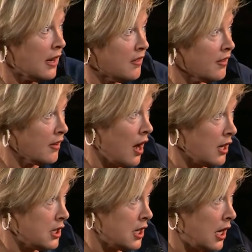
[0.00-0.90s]
in
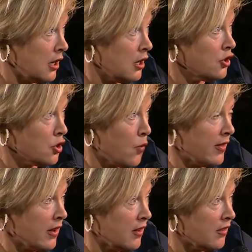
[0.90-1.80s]
society
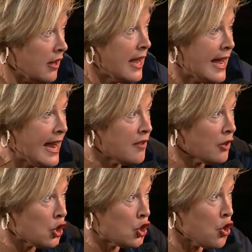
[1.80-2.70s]
doing this. It is
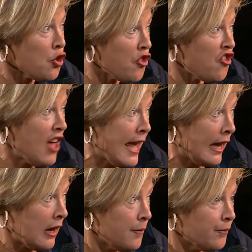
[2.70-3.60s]
a good
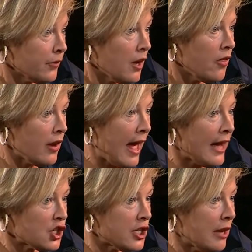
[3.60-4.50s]
thing that
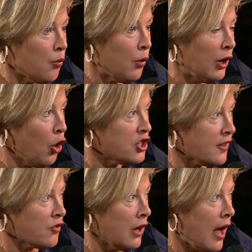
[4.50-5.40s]
actually we're not
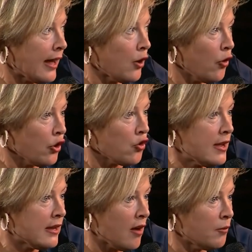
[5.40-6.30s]
just relying on the
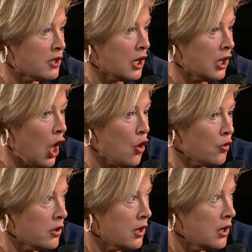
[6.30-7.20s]
Greek government
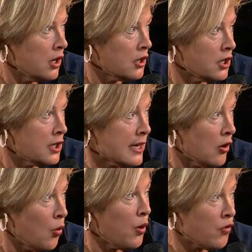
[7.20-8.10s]
alone to
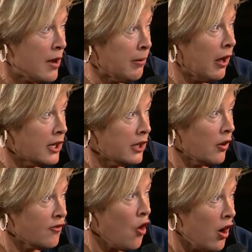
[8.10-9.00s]
deal with replanting
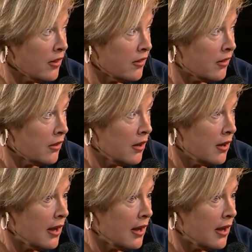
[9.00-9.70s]
those forests.